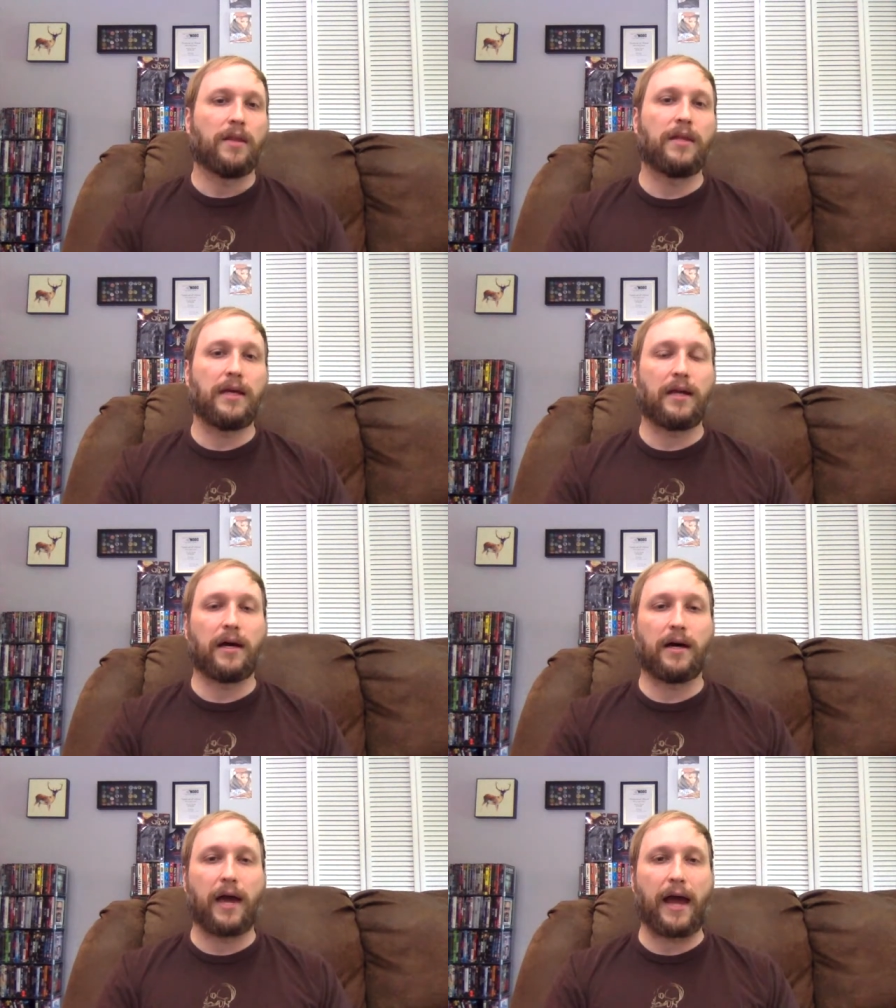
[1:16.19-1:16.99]
that
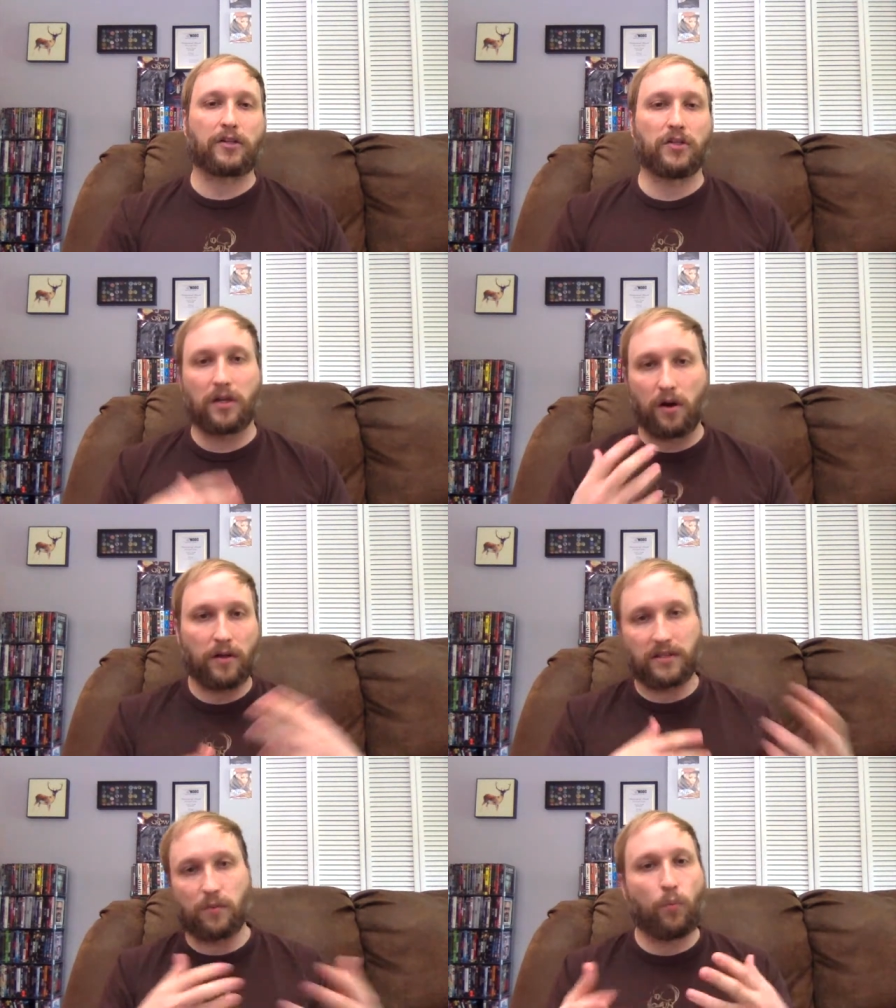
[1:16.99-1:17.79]
uh, actually
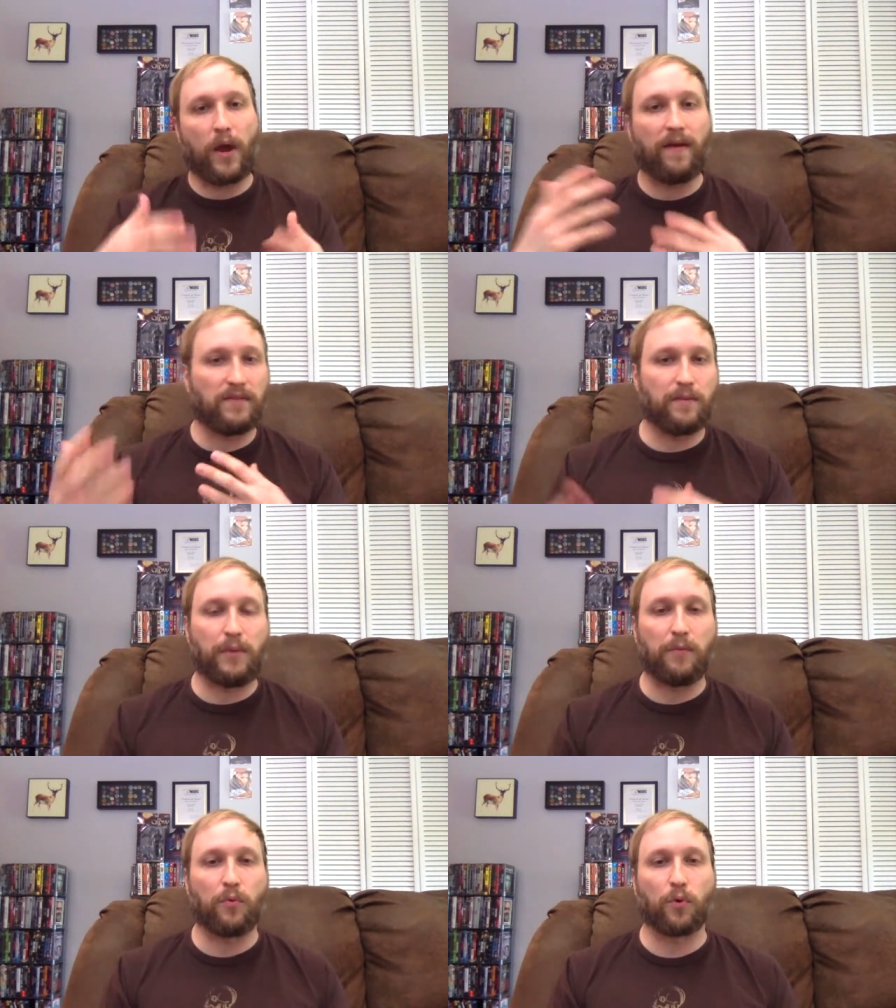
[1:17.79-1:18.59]
caused some waves that
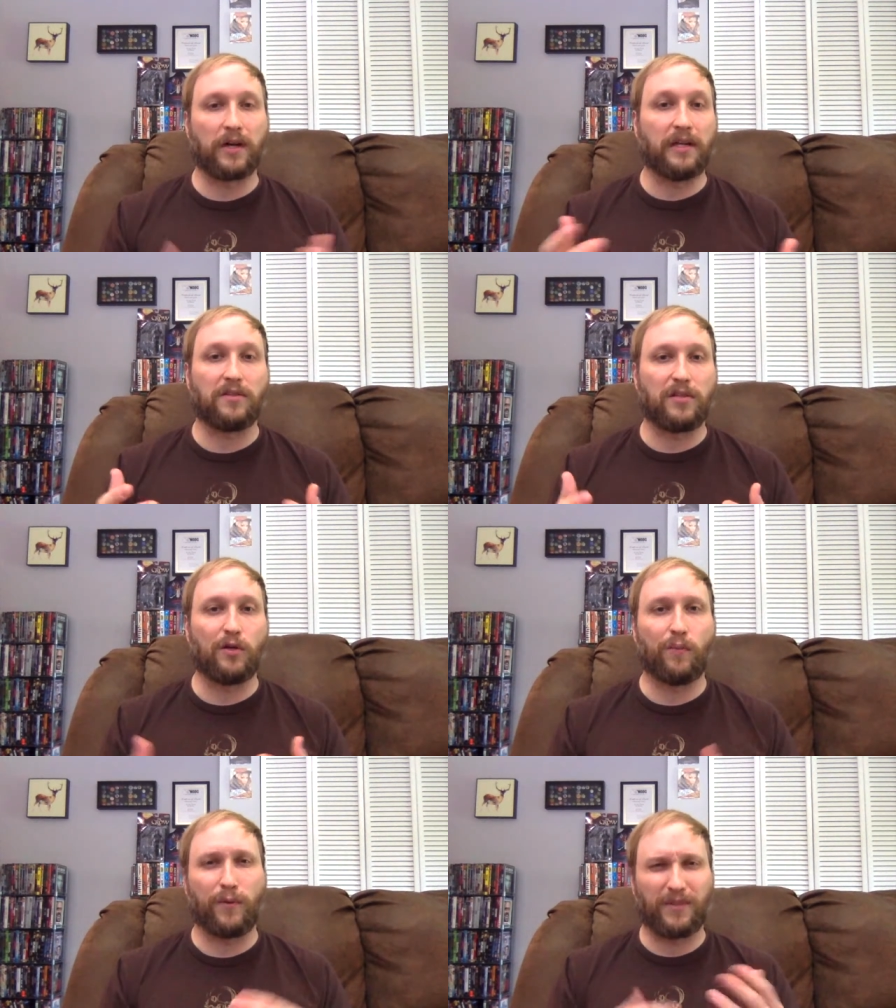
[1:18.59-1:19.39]
people were
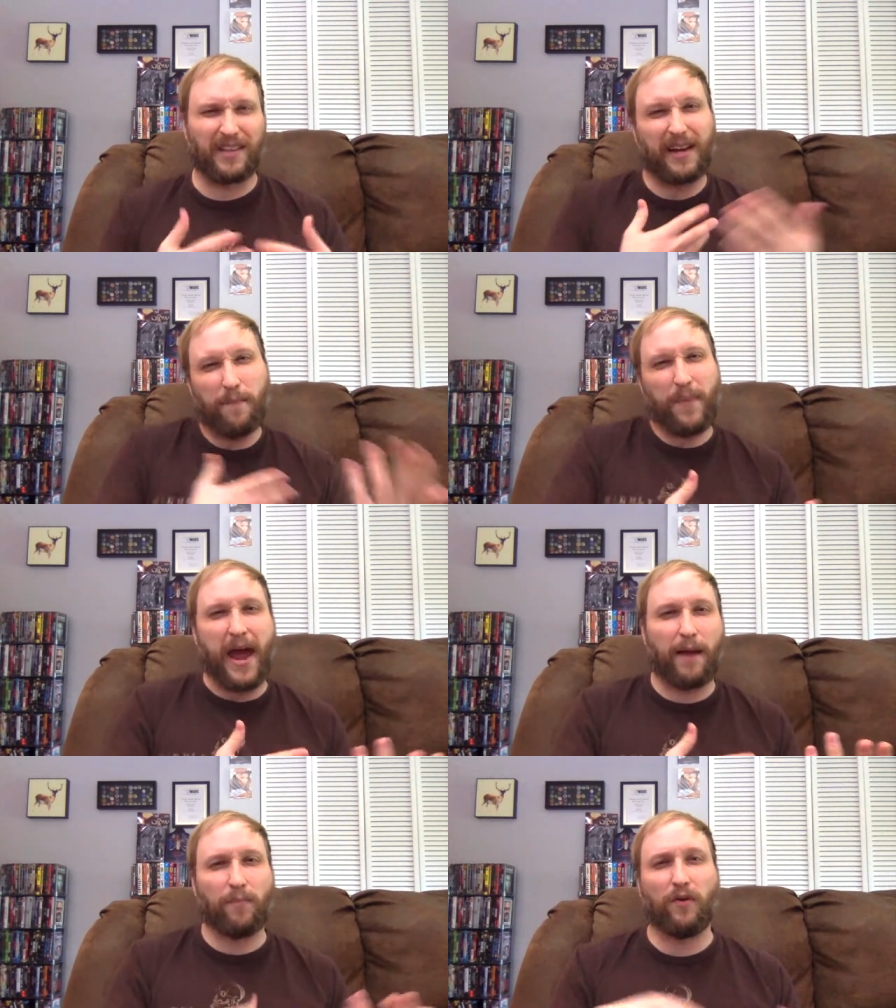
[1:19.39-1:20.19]
into, but was like a
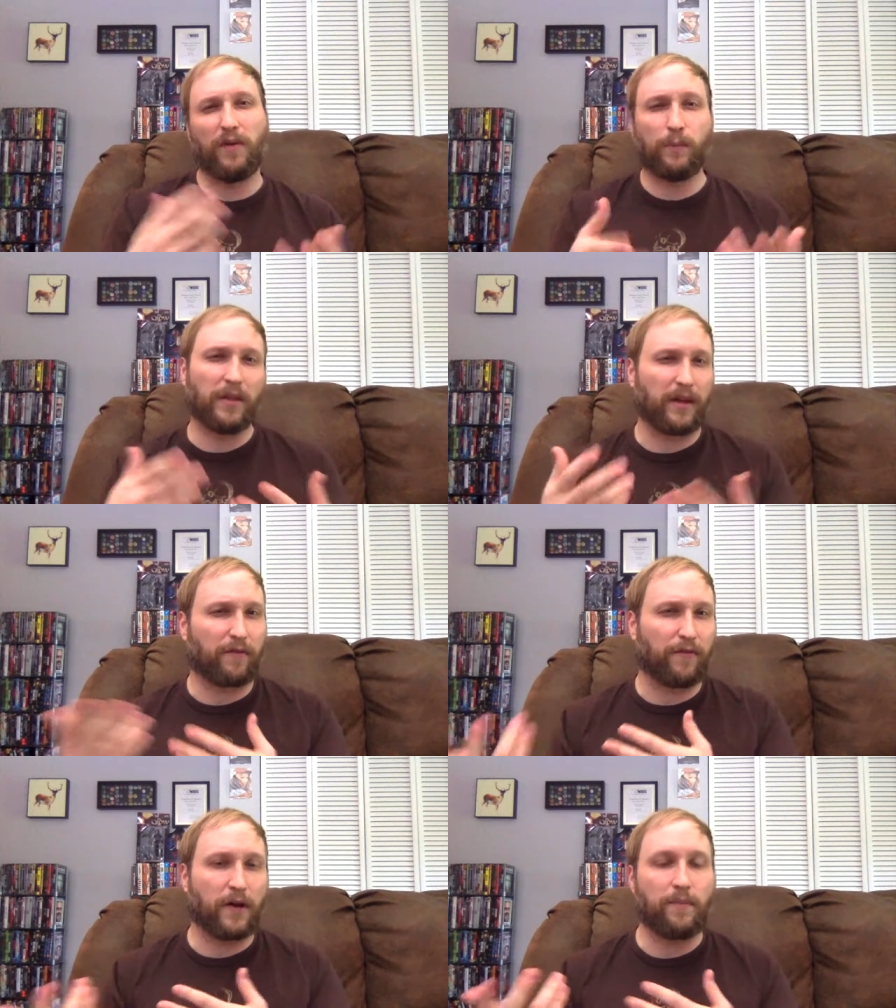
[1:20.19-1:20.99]
bad movie, but
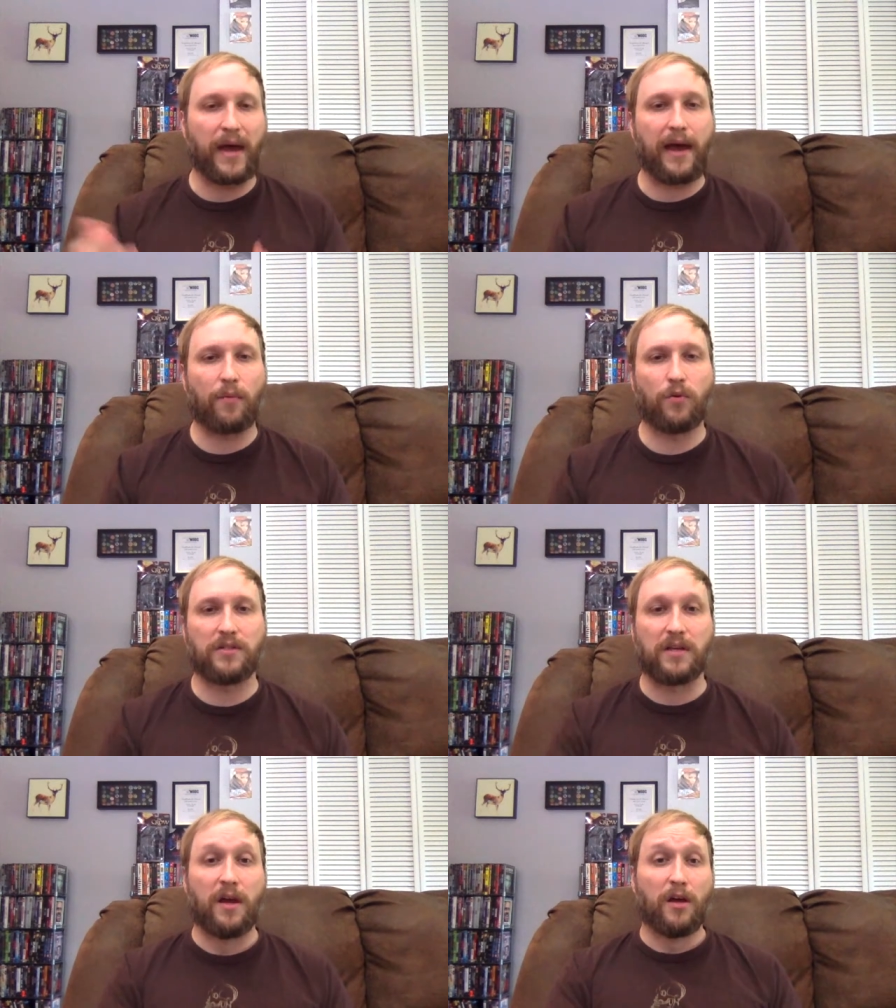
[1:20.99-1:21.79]
like fun bad,
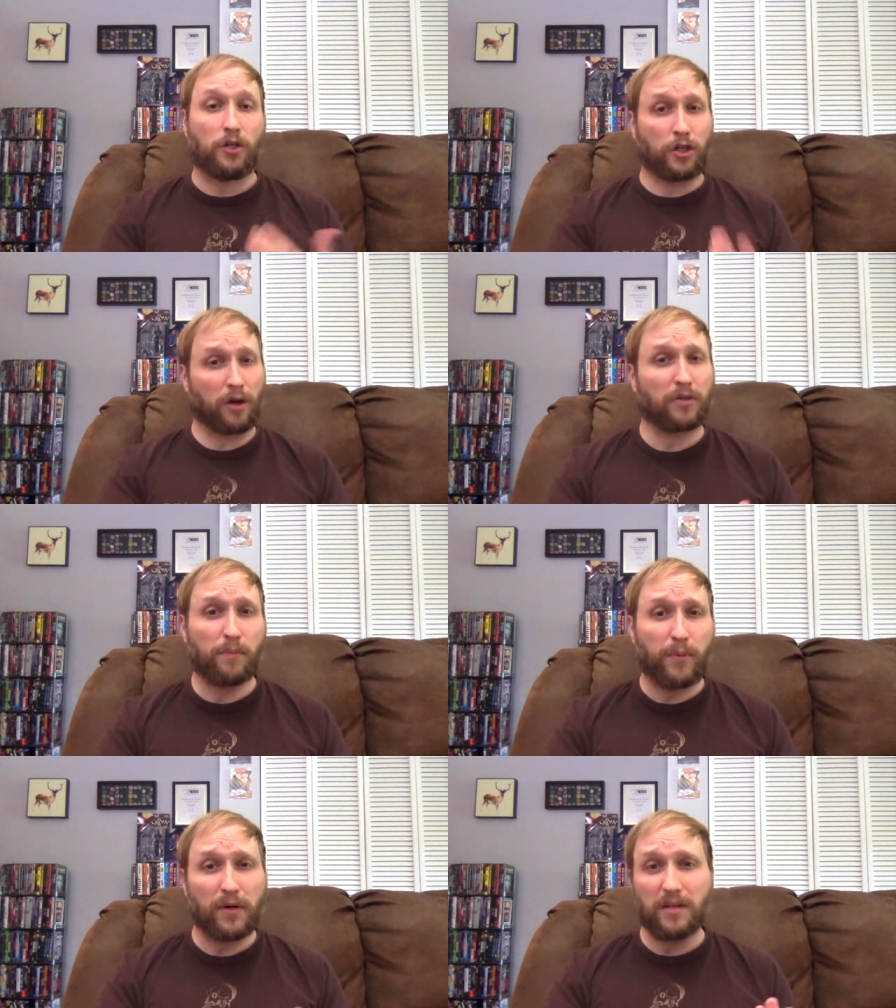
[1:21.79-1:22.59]
was
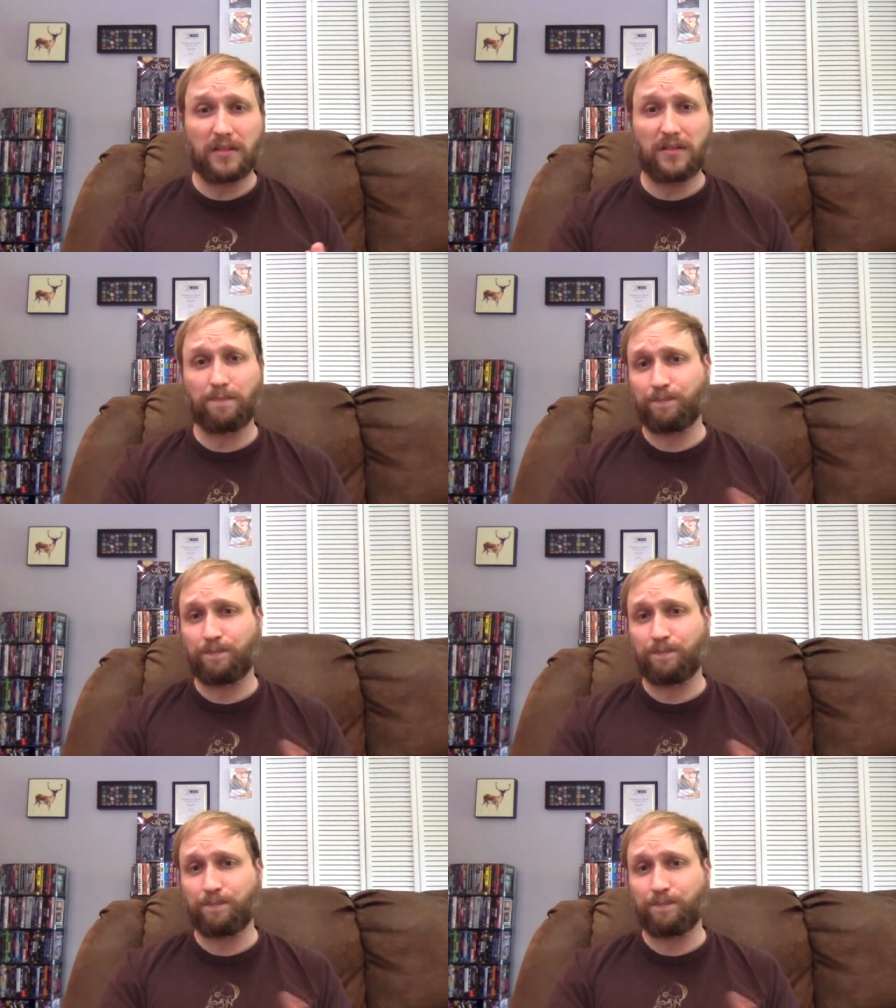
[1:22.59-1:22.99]
Sharktopus.